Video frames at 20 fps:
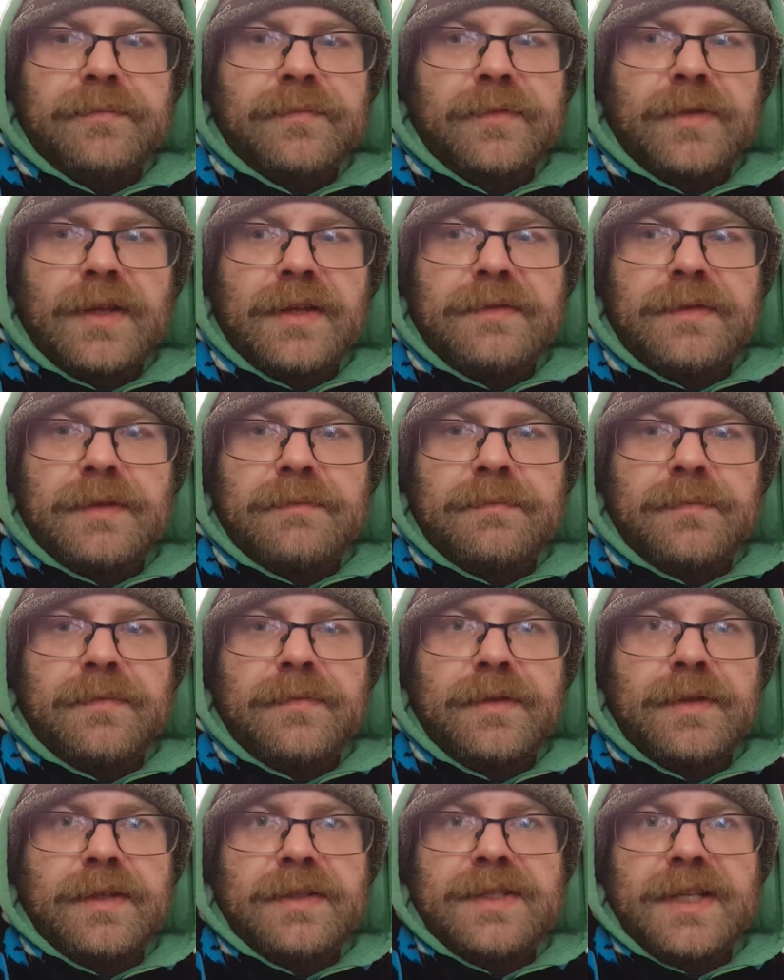
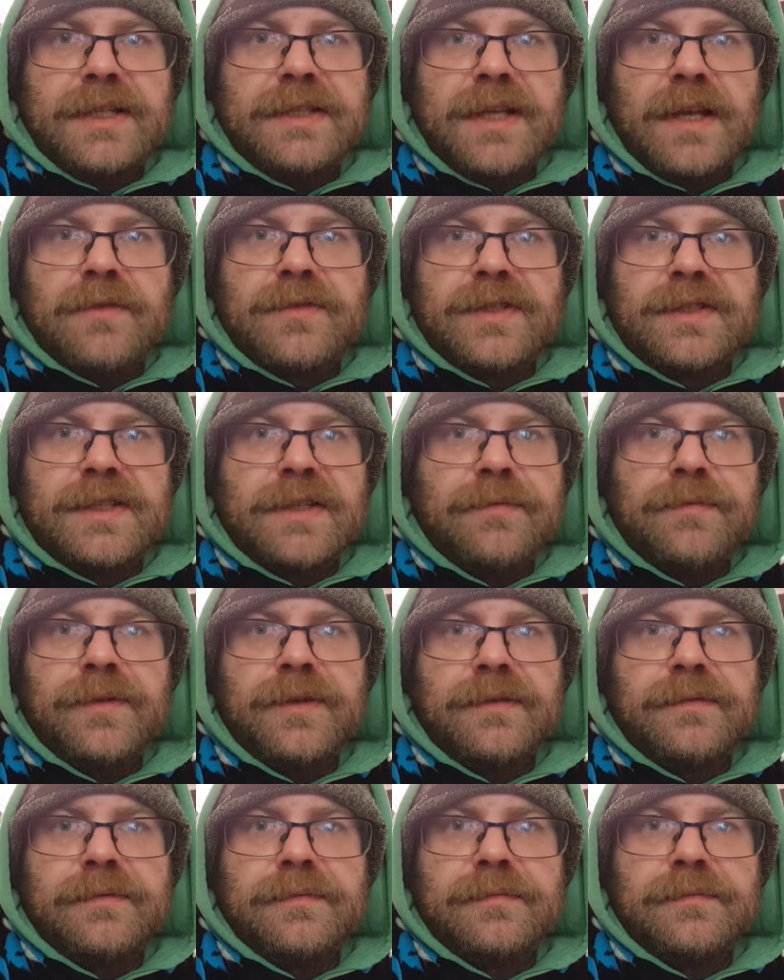the details are
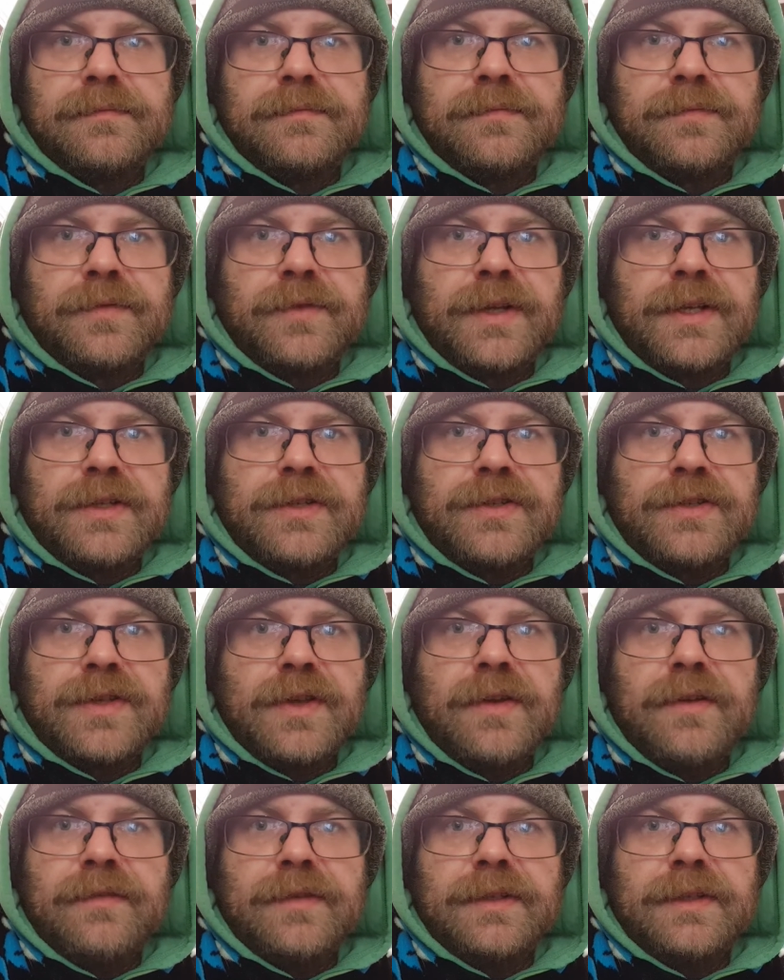different for each
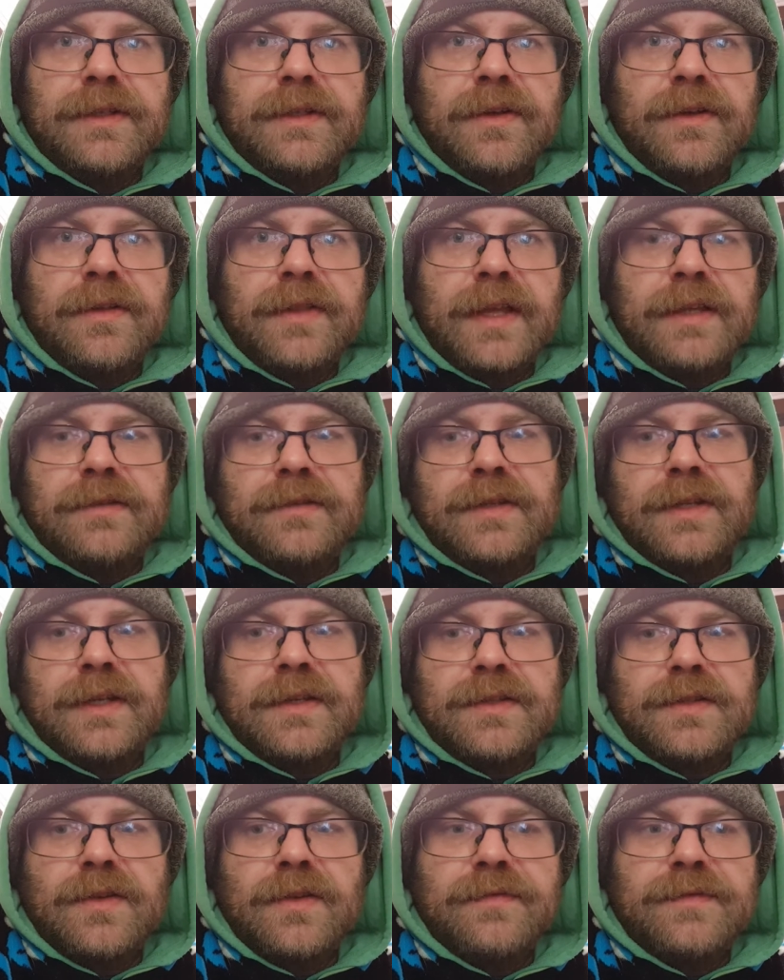server. They
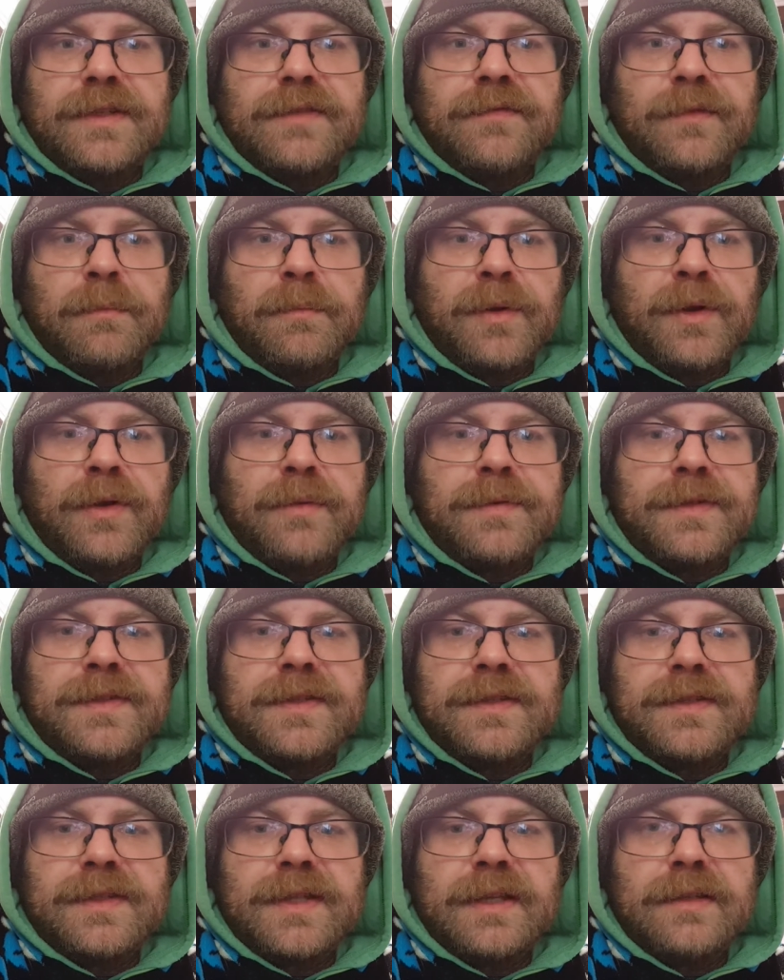serve different
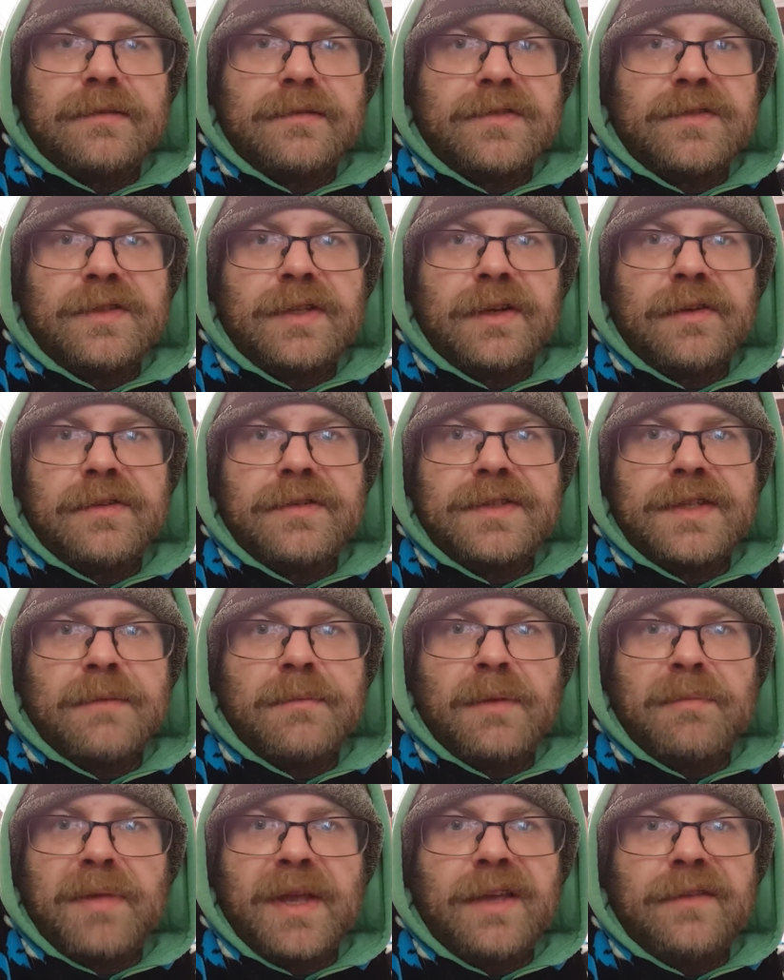purposes.
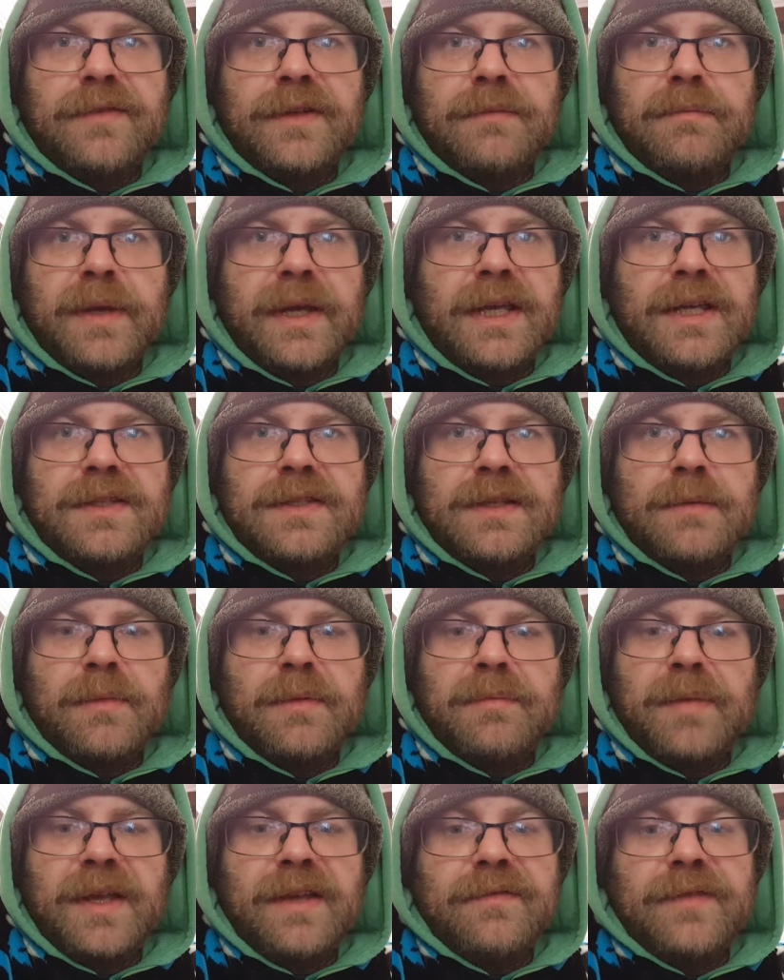Some are PvP, some
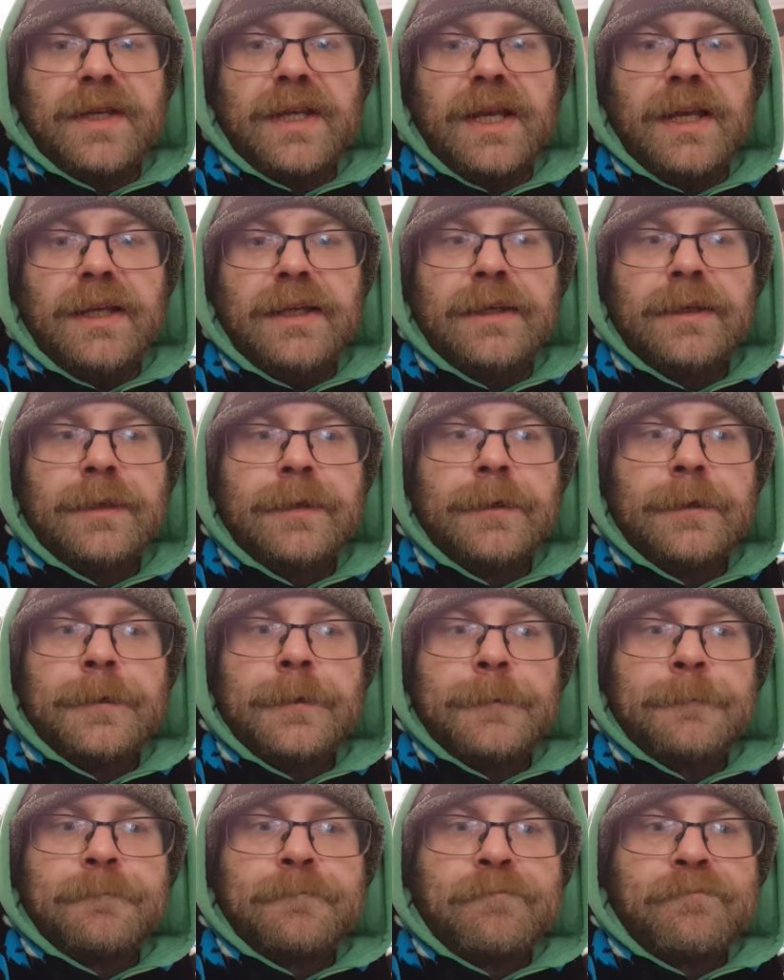are PvE.
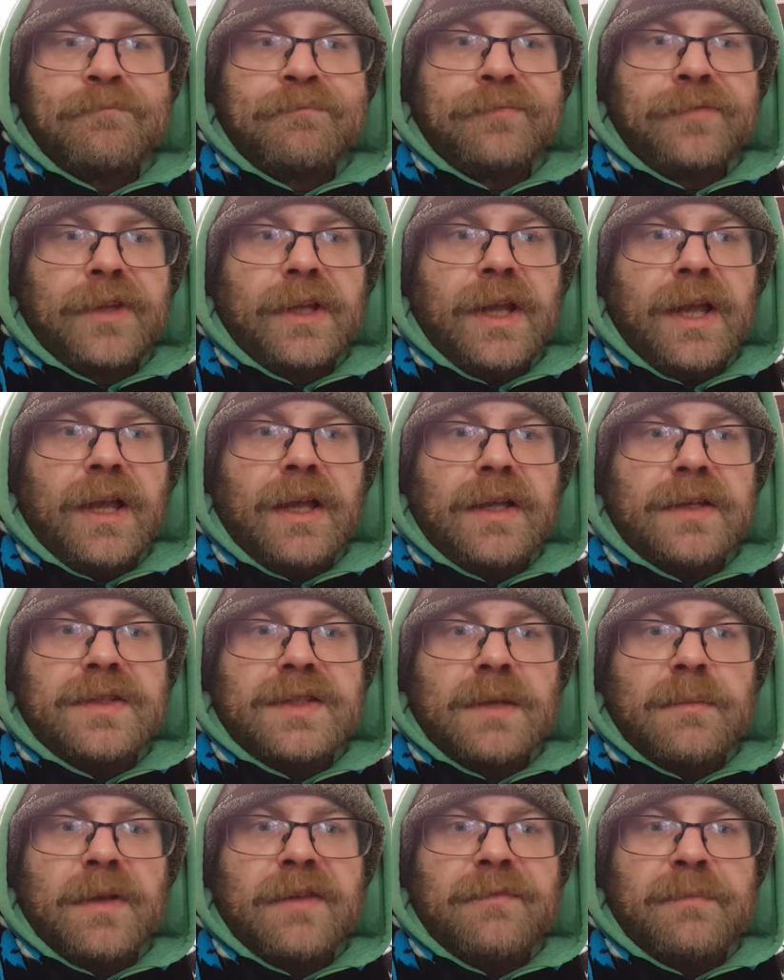
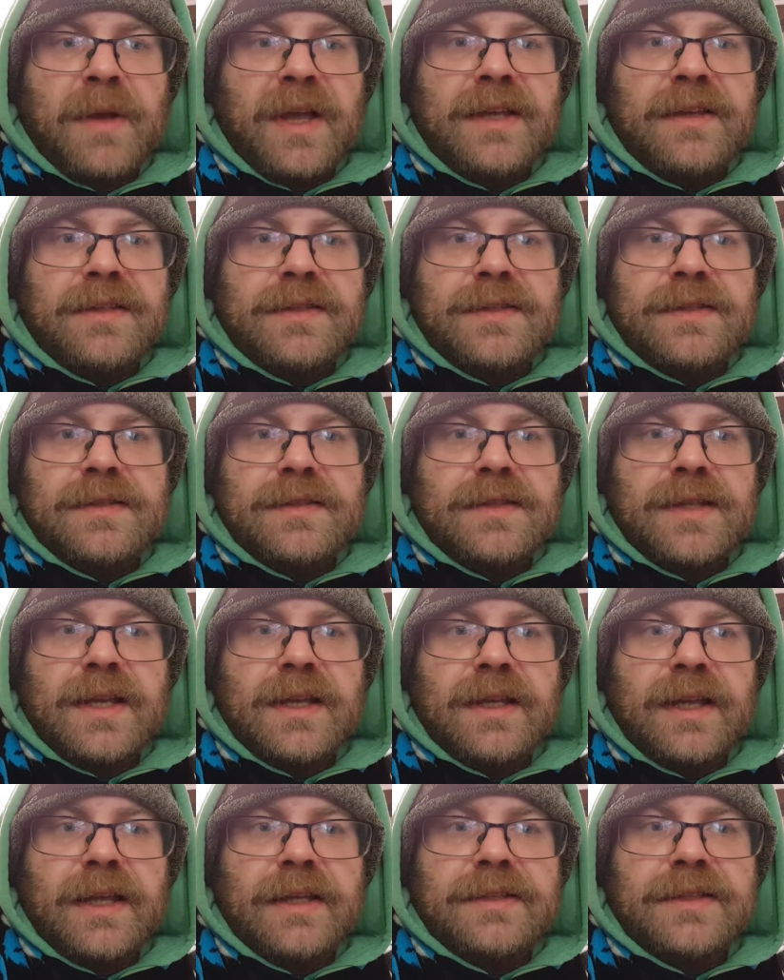Some have bases
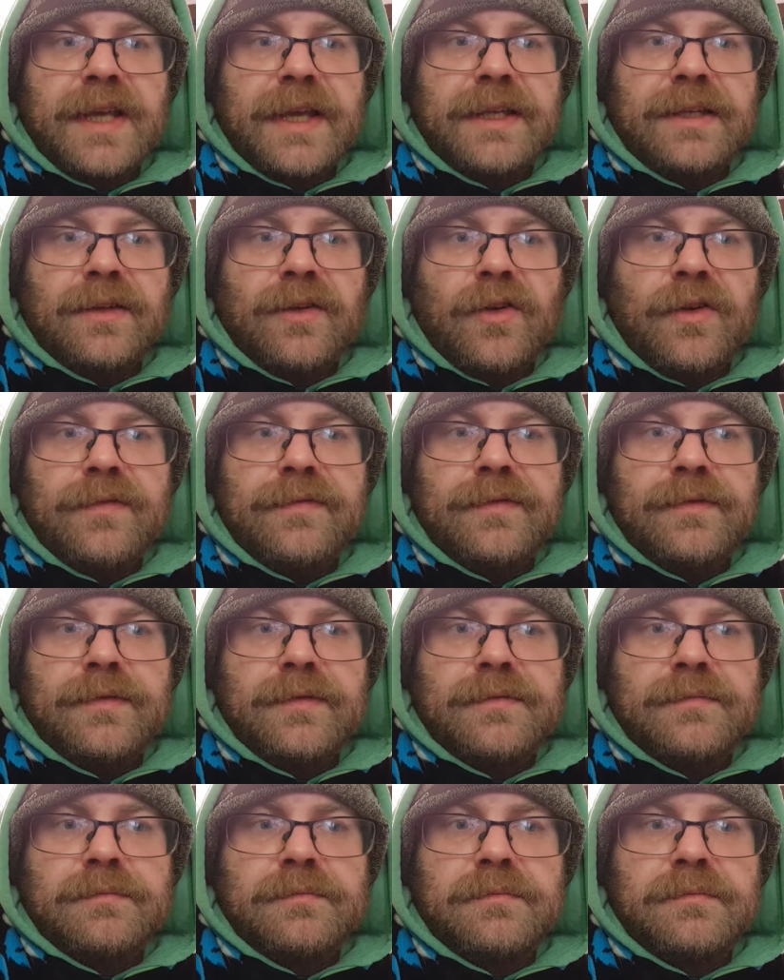that get taken over,
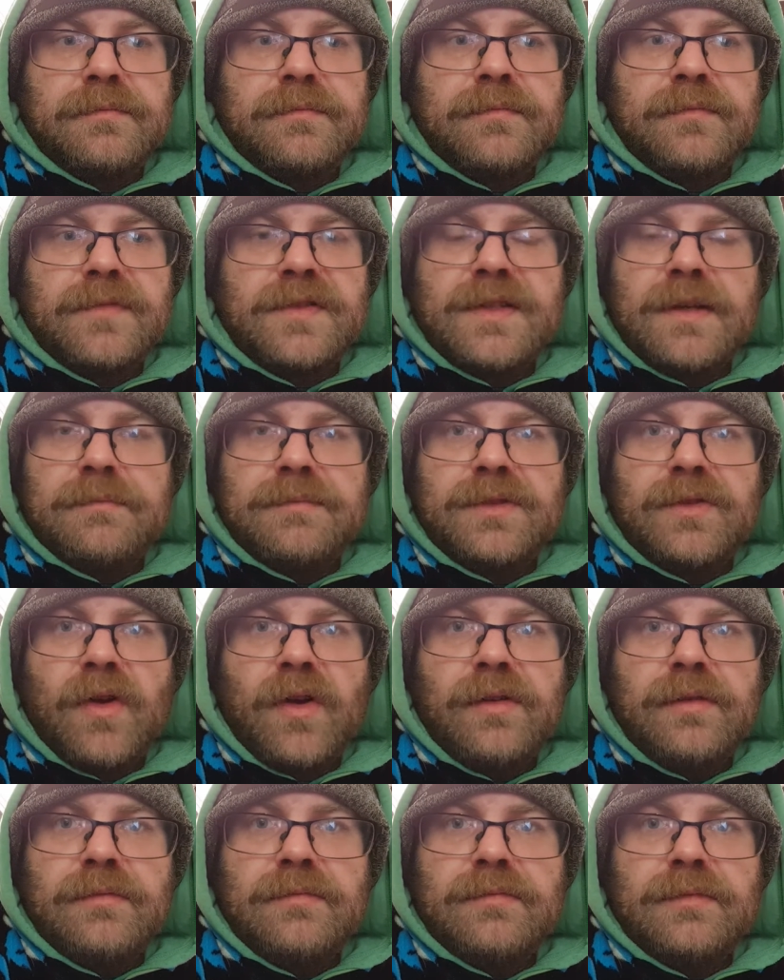and some
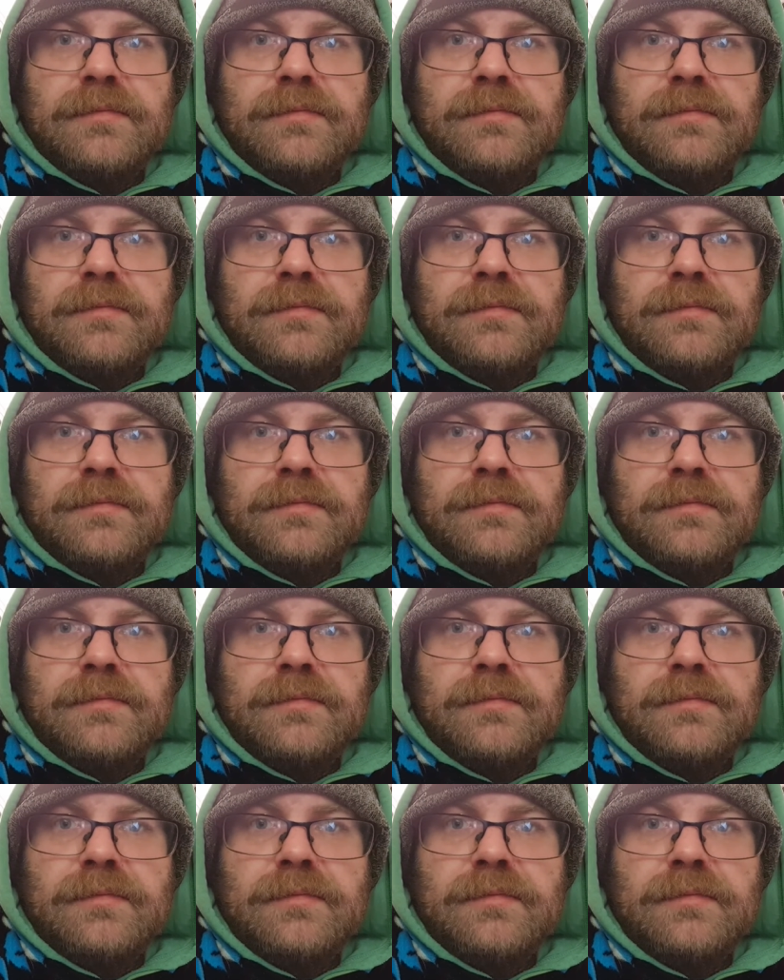don't,